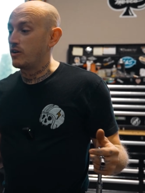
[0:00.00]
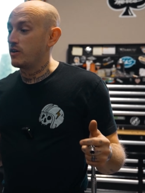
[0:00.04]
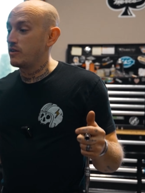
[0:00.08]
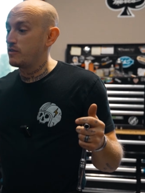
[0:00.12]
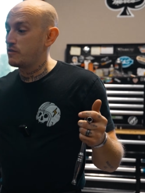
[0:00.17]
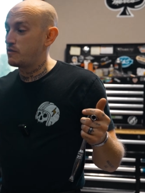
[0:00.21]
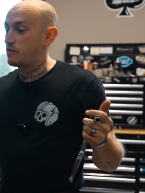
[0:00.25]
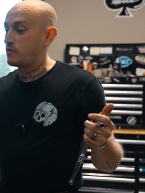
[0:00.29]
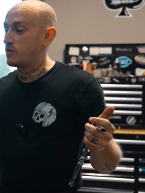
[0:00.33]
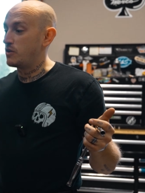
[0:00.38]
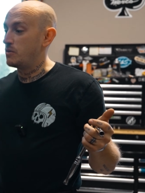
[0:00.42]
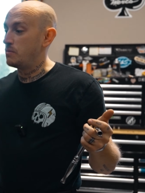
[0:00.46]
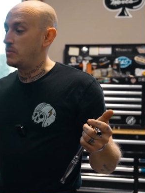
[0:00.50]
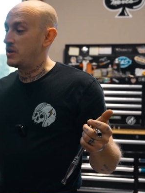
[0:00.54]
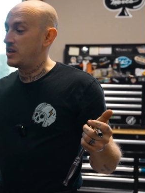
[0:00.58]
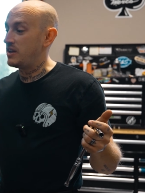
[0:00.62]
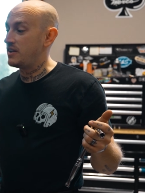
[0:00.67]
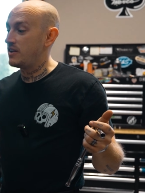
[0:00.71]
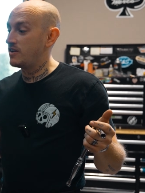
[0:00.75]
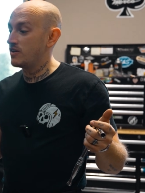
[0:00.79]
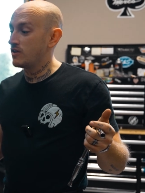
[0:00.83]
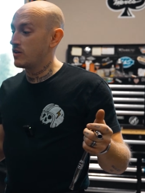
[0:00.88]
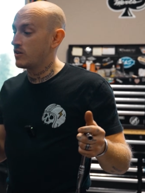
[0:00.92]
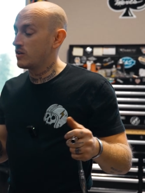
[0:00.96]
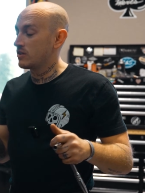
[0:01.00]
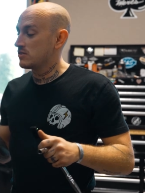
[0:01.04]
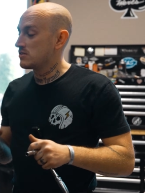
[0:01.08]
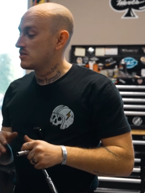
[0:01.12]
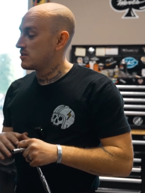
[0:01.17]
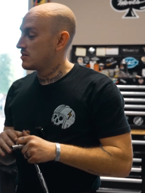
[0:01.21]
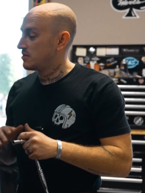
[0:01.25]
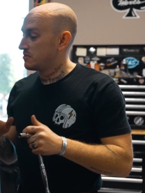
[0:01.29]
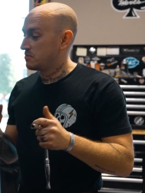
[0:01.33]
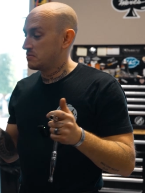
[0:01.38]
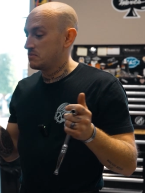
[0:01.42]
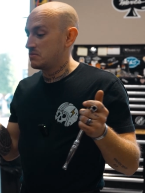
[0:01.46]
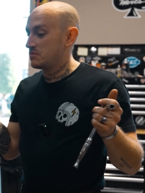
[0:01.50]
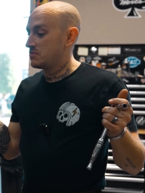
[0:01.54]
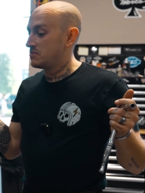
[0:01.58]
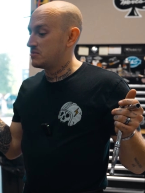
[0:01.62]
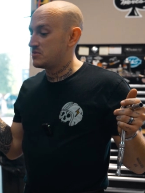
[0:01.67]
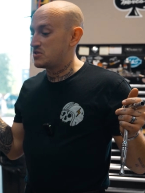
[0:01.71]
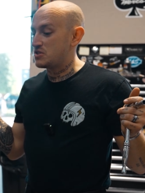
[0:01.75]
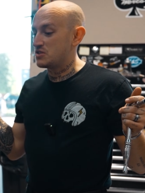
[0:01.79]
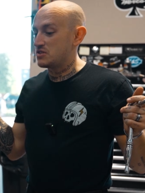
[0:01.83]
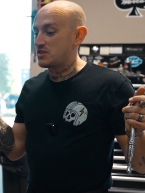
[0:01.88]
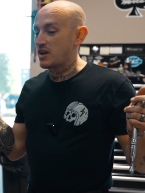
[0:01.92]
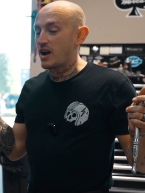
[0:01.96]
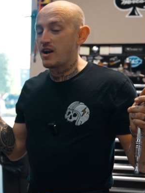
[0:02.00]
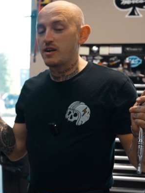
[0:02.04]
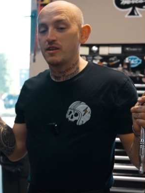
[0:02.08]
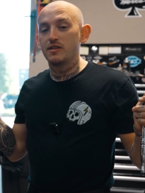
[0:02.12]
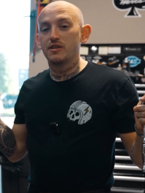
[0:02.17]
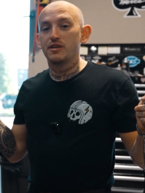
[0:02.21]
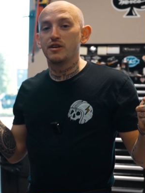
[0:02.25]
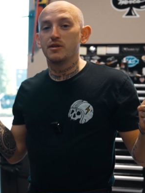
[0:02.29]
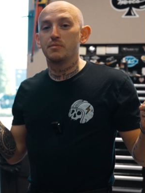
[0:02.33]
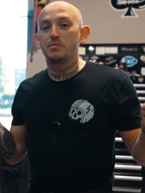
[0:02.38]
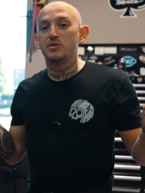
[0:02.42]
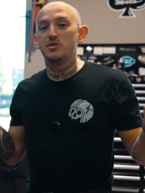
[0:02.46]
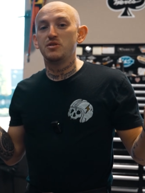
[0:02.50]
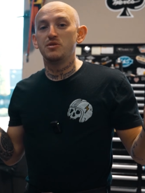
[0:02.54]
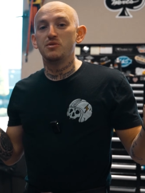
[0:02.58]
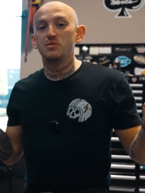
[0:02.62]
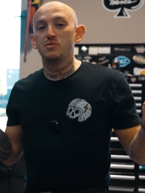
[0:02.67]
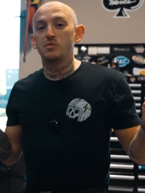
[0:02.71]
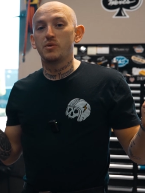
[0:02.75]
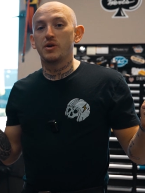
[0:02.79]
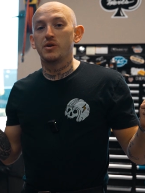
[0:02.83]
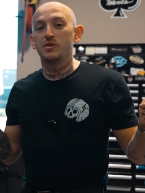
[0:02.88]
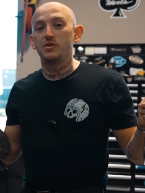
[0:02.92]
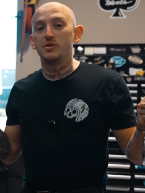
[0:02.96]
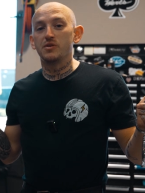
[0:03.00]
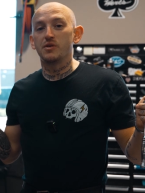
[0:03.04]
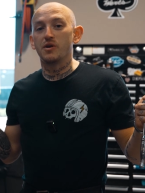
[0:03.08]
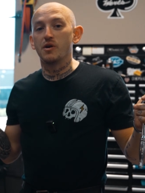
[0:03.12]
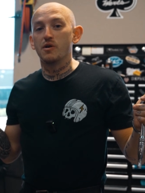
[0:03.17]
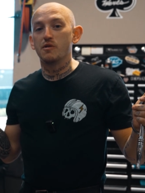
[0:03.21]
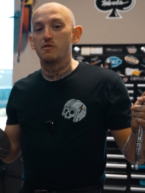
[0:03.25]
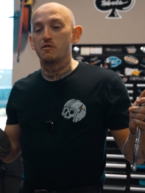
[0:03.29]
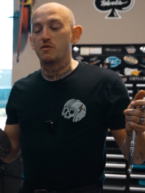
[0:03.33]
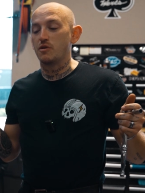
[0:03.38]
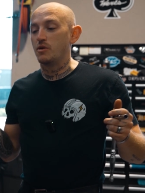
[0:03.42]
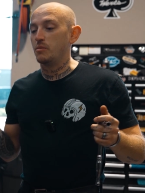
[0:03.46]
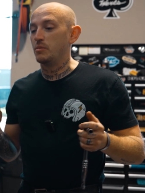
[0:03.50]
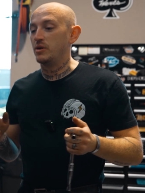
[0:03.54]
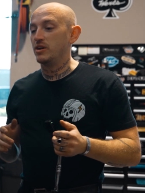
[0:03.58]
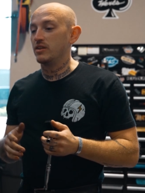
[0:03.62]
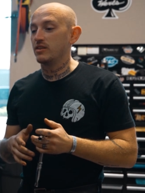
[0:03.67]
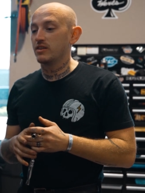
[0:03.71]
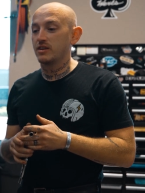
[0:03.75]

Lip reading: From here, it's entirely up to you where you go from it.